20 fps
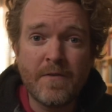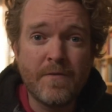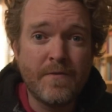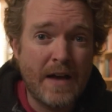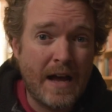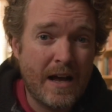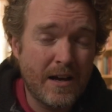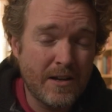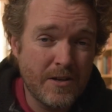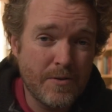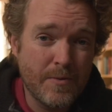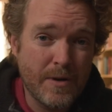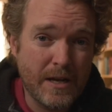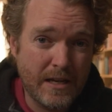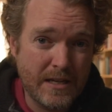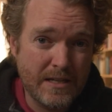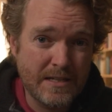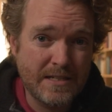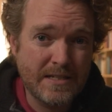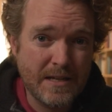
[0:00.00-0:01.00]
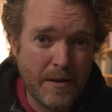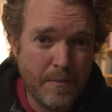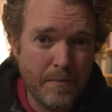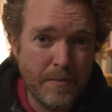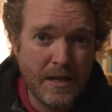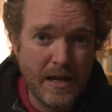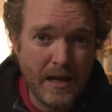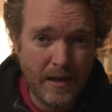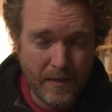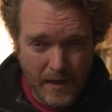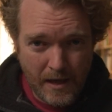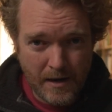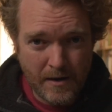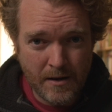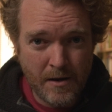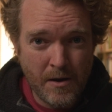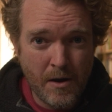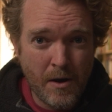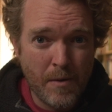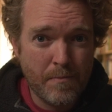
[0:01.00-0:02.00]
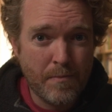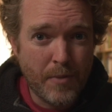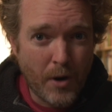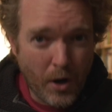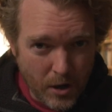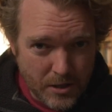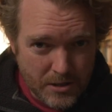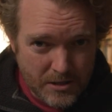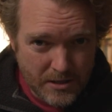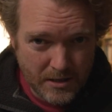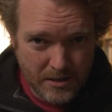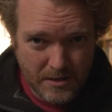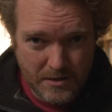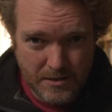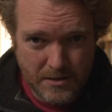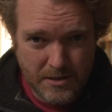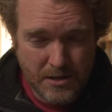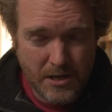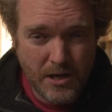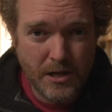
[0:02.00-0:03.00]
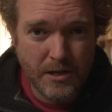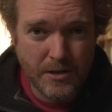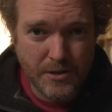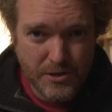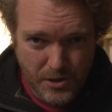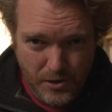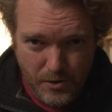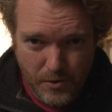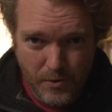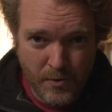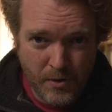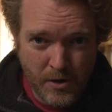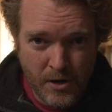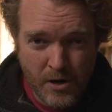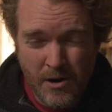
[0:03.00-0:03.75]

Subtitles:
Valuing is something that persons do.